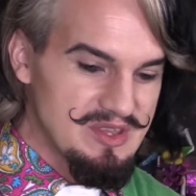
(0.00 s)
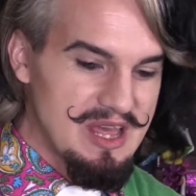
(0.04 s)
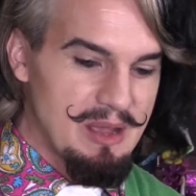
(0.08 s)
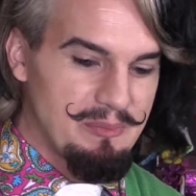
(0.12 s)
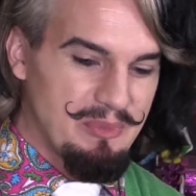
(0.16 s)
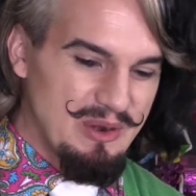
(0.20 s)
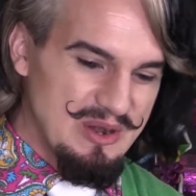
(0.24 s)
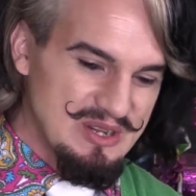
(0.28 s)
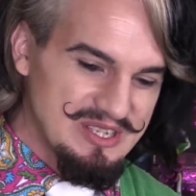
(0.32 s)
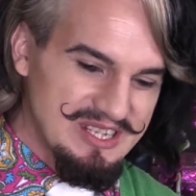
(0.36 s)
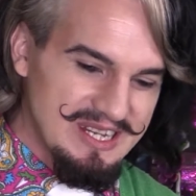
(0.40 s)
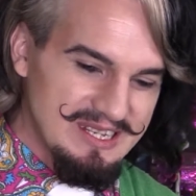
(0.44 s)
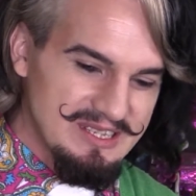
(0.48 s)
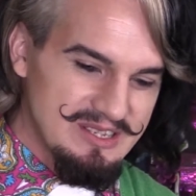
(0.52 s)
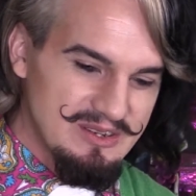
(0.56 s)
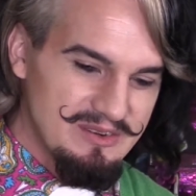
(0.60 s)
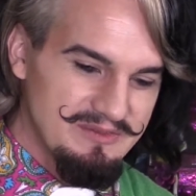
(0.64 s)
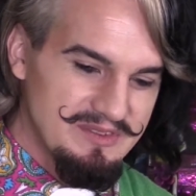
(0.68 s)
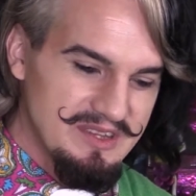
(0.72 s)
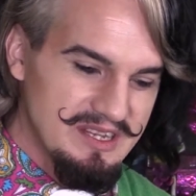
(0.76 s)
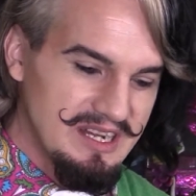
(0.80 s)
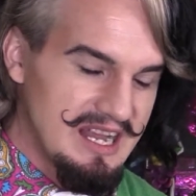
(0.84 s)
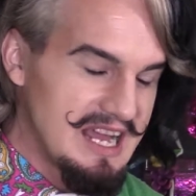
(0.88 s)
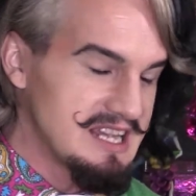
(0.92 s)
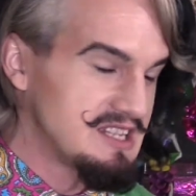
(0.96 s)
that process
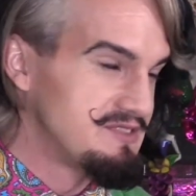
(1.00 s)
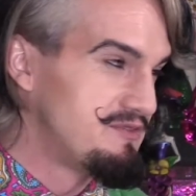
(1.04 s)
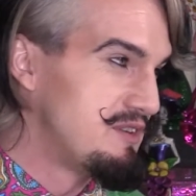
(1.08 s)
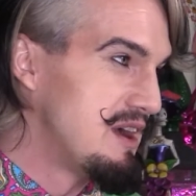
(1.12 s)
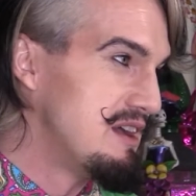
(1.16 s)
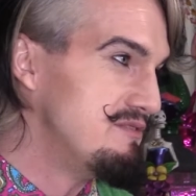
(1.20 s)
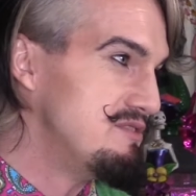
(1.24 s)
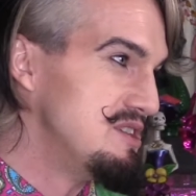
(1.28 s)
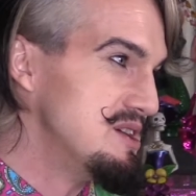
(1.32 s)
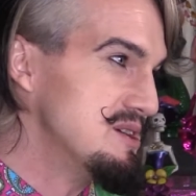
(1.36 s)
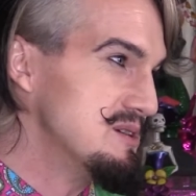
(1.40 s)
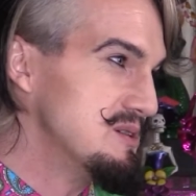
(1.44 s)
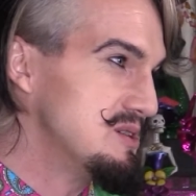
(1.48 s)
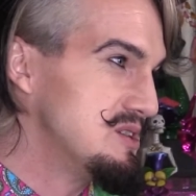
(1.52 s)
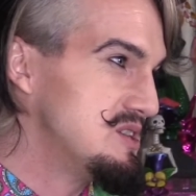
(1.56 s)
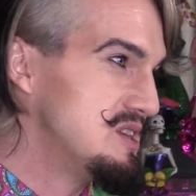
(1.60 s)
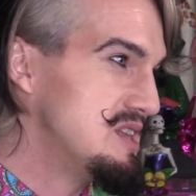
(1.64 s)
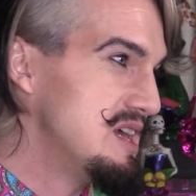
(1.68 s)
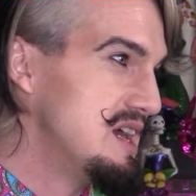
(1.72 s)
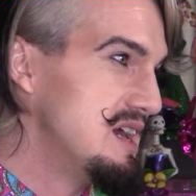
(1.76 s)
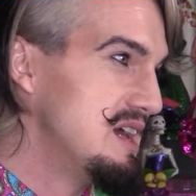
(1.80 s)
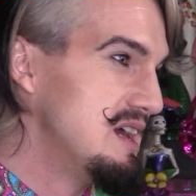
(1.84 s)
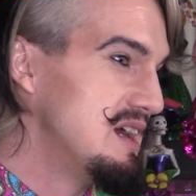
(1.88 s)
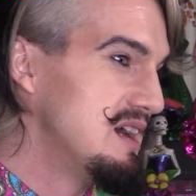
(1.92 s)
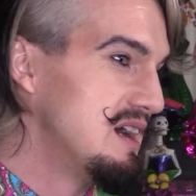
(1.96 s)
over the last 5 years
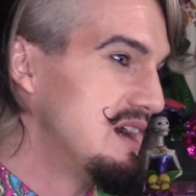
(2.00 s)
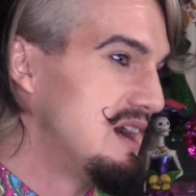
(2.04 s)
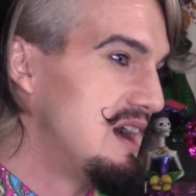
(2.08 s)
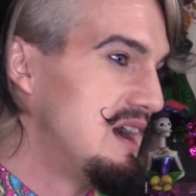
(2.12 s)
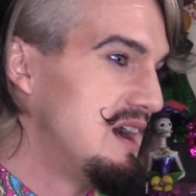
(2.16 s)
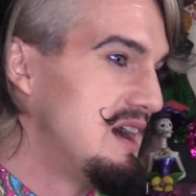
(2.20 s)
that,